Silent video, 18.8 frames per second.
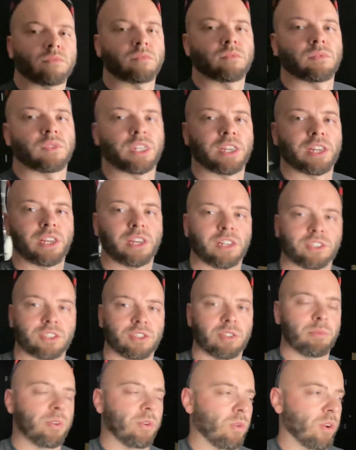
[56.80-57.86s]
Okay guys, so
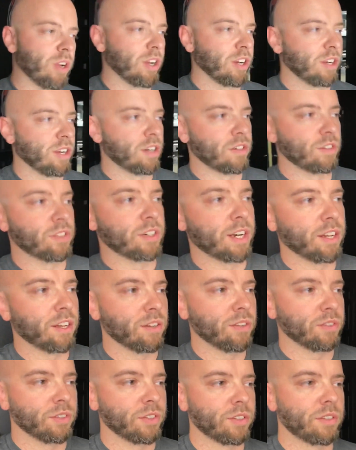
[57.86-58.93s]
I'm gonna walk
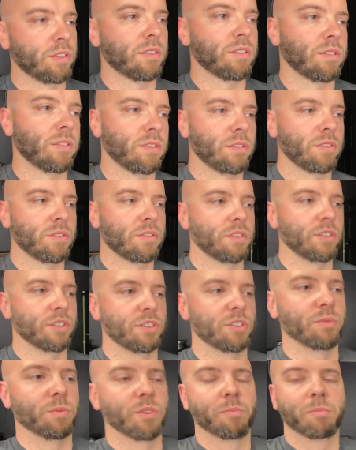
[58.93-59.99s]
around. So this
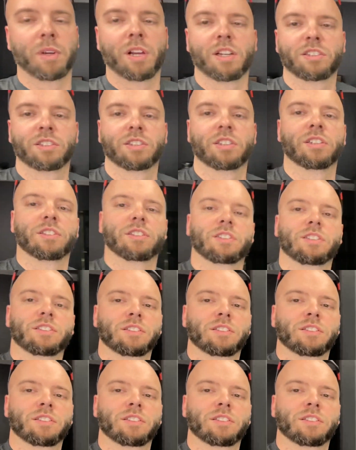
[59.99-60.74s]
is where the boss sits.